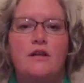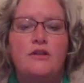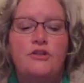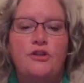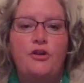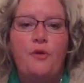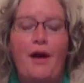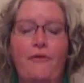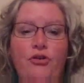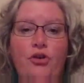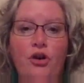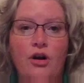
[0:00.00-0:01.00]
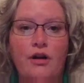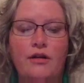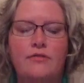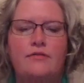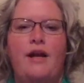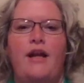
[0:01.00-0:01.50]
So you have your hook
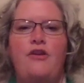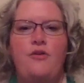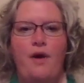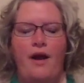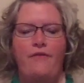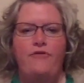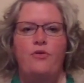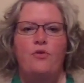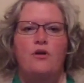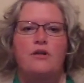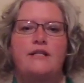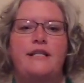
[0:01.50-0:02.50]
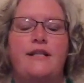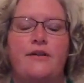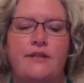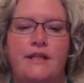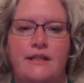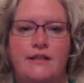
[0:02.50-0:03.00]
and you have your detail
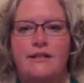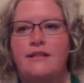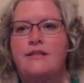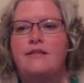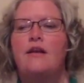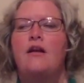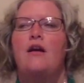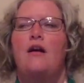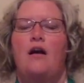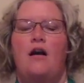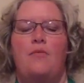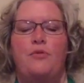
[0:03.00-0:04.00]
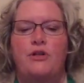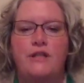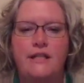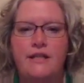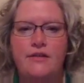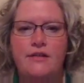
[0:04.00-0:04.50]
sentences. Your
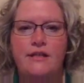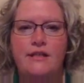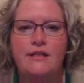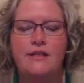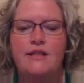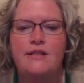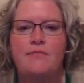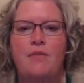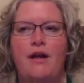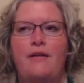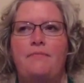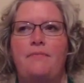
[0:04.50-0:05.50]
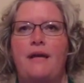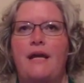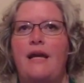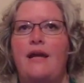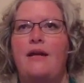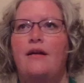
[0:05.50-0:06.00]
detail sentences might
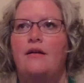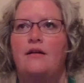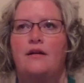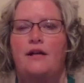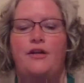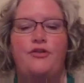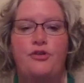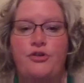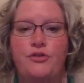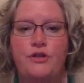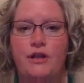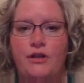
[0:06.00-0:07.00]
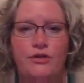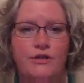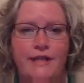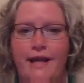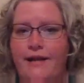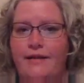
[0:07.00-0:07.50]
be introducing your
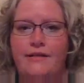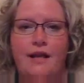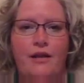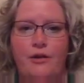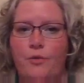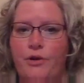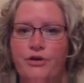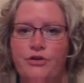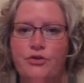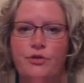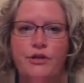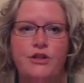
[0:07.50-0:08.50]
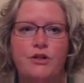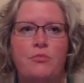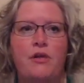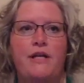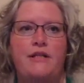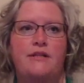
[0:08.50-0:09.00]
setting, telling where your story took
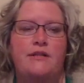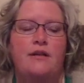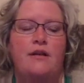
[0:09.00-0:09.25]
place.